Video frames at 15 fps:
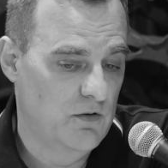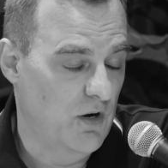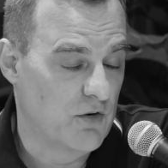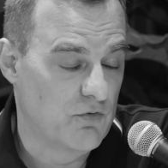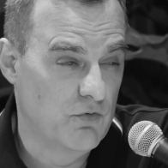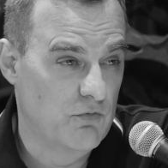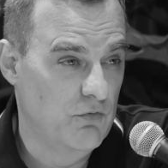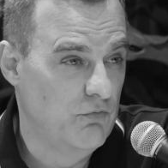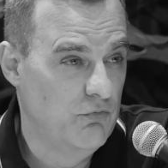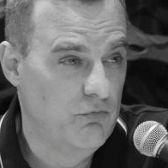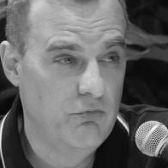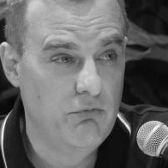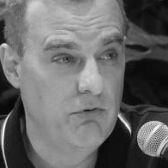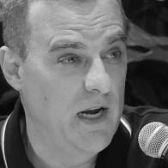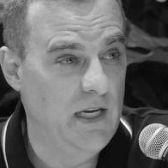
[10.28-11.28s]
got
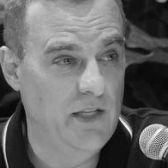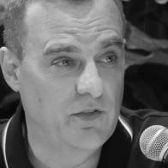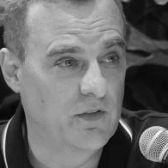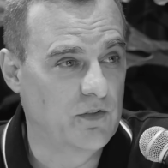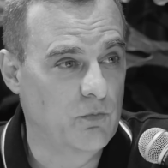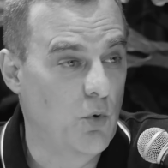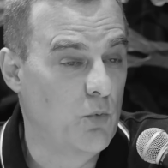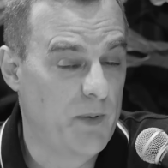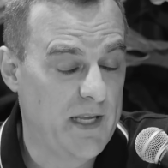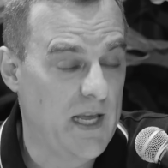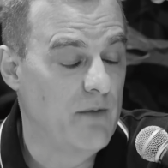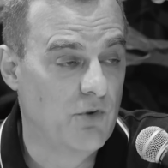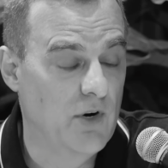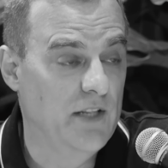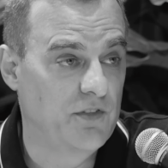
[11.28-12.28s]
really or
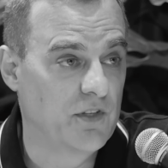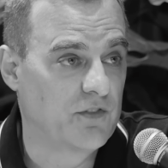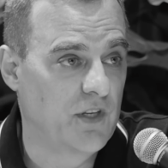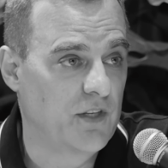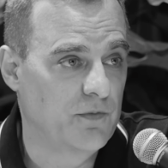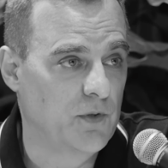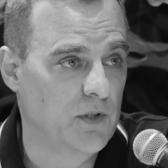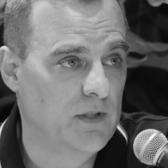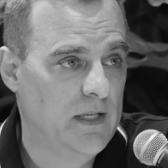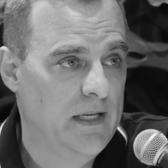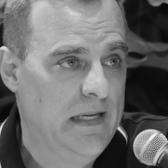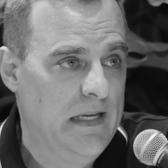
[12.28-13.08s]
became really successful.